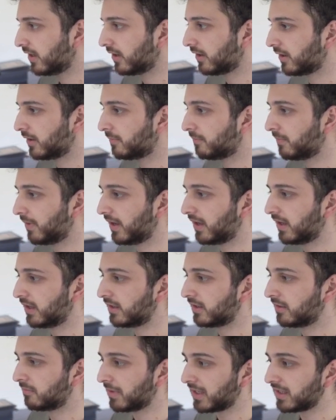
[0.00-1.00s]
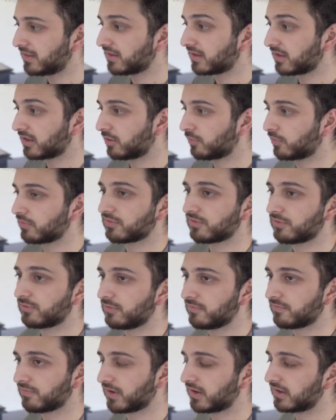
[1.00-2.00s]
And the main thing that you want to
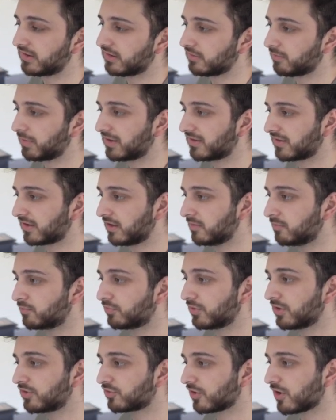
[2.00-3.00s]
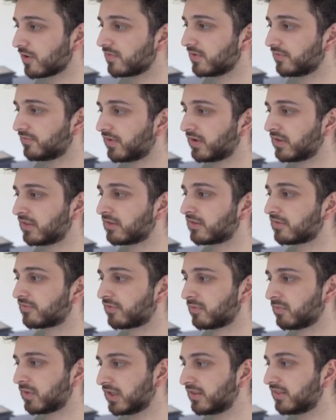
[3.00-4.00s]
do first is basically bridge over funds
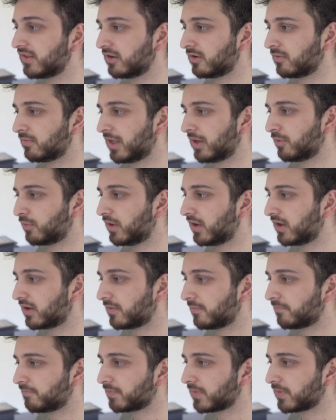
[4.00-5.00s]
from the Ethereum network